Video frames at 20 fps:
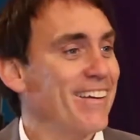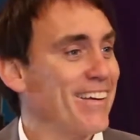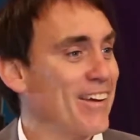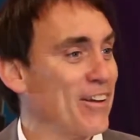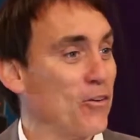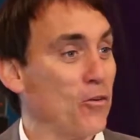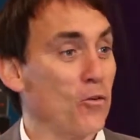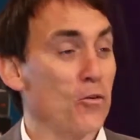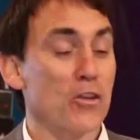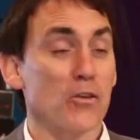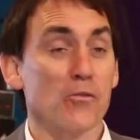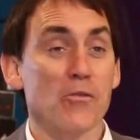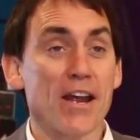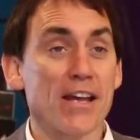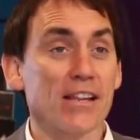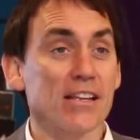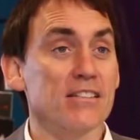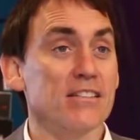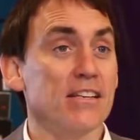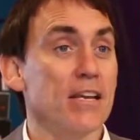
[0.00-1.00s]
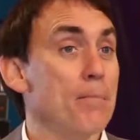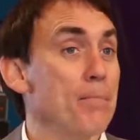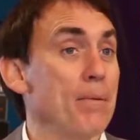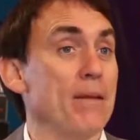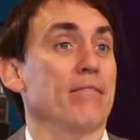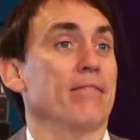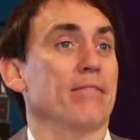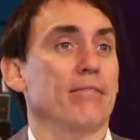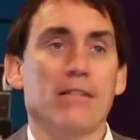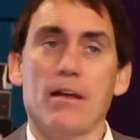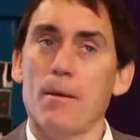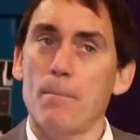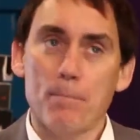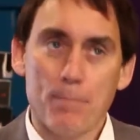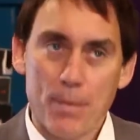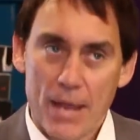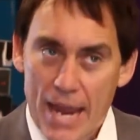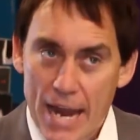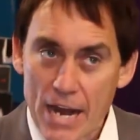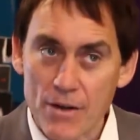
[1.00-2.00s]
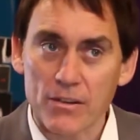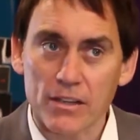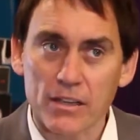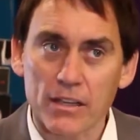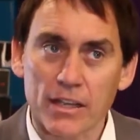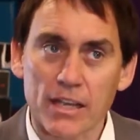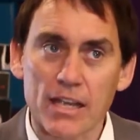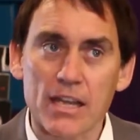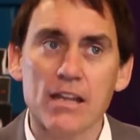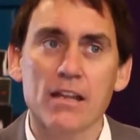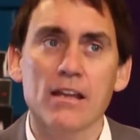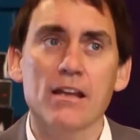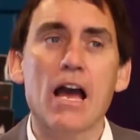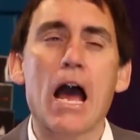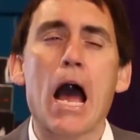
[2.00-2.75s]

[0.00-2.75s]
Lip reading: Or the reality? But apparently,